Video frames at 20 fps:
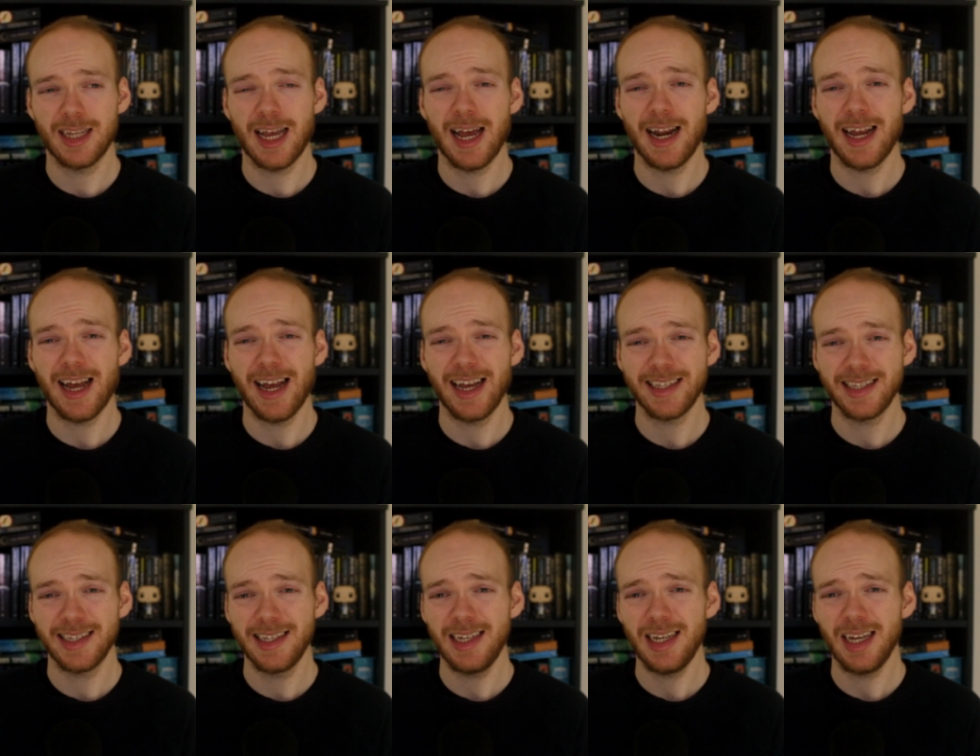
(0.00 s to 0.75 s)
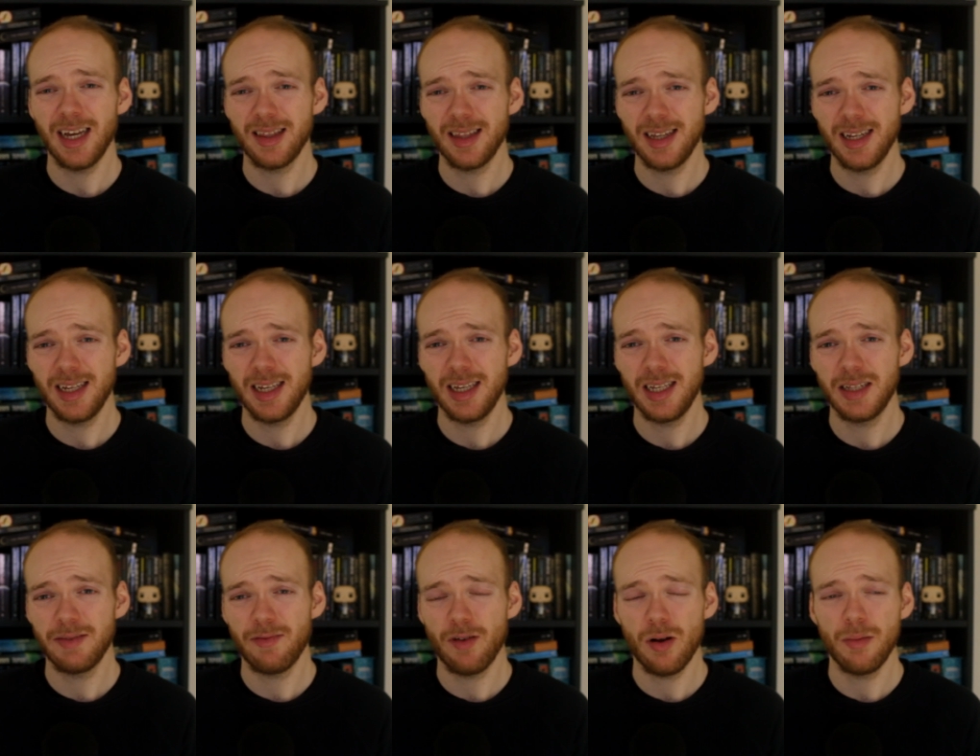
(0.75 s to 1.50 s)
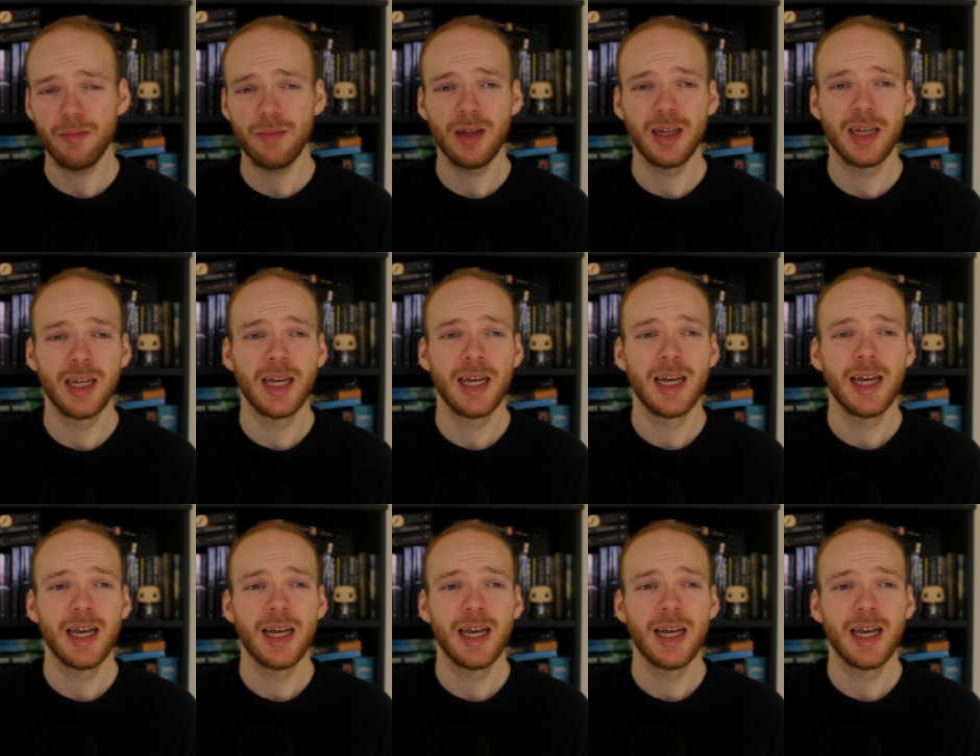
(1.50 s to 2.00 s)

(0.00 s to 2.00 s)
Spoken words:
Tallahassee, I think he's from.